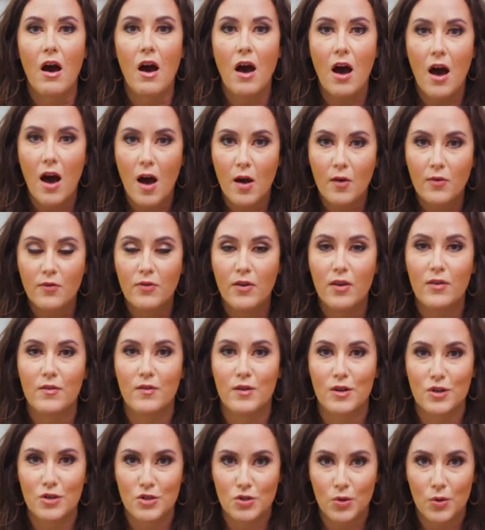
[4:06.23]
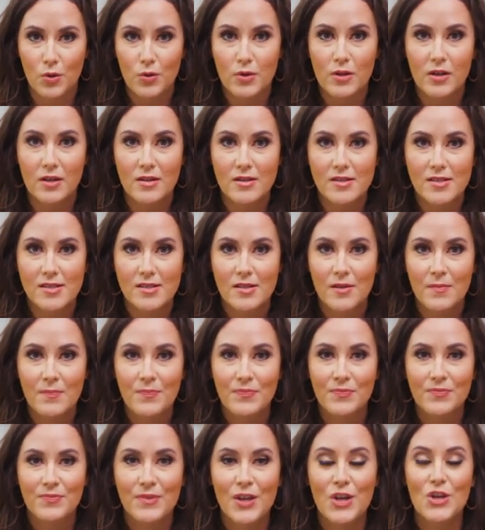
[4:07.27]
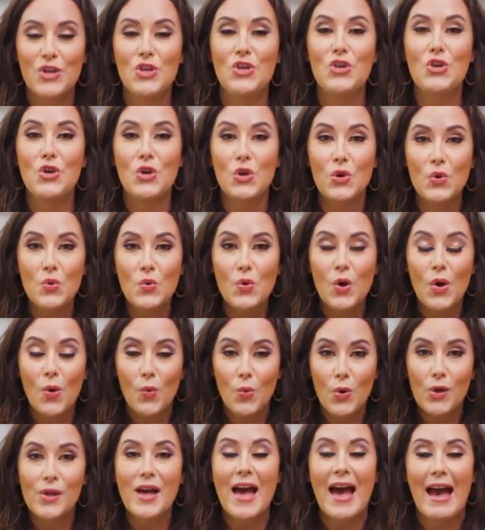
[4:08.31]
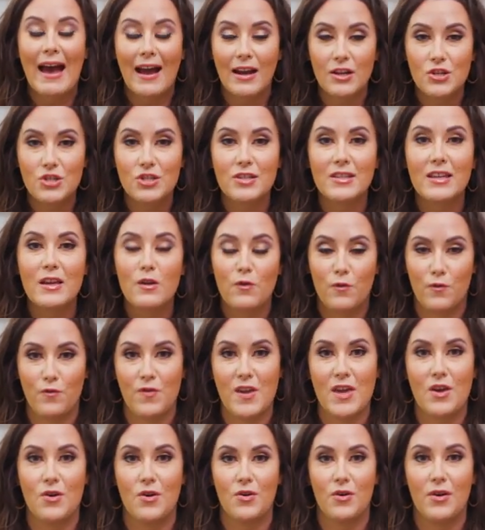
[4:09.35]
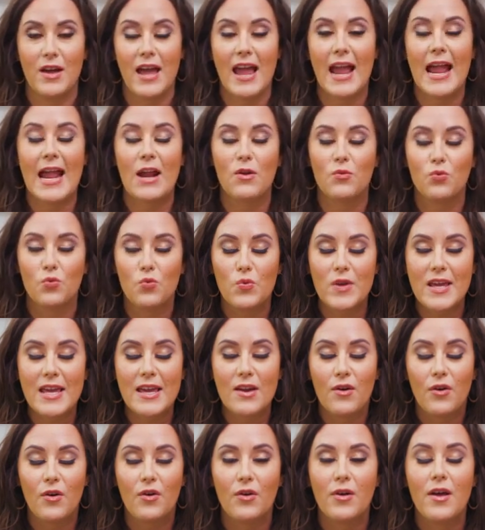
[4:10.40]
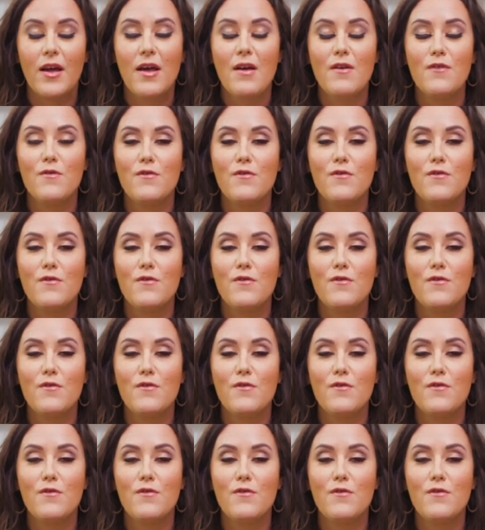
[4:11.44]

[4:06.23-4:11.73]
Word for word: off of your shoulders you will actually feel a real